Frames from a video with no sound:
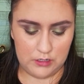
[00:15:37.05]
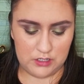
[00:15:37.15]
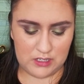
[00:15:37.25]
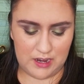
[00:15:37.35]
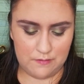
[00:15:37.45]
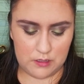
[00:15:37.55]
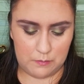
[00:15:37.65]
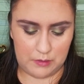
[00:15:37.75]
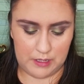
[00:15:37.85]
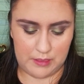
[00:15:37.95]
Just kind of to
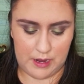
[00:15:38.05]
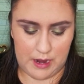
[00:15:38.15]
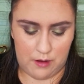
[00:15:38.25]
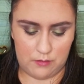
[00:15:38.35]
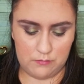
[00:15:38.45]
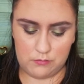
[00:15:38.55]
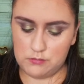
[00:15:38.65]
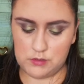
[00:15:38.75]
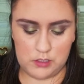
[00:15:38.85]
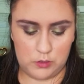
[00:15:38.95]
blend that out.
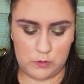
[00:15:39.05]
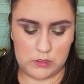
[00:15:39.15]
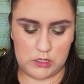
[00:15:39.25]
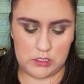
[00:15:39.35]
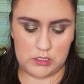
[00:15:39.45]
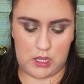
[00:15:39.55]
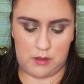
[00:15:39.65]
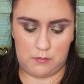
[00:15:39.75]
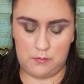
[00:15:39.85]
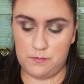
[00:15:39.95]
Still using the
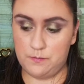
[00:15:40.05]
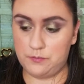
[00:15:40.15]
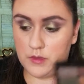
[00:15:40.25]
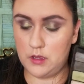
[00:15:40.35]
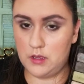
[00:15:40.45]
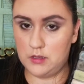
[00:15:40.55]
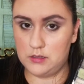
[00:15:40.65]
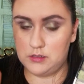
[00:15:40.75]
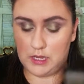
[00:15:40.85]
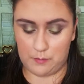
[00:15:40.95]
same
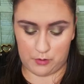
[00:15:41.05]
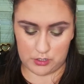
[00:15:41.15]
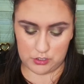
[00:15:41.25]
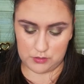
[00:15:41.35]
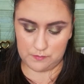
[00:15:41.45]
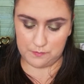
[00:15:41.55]
brush.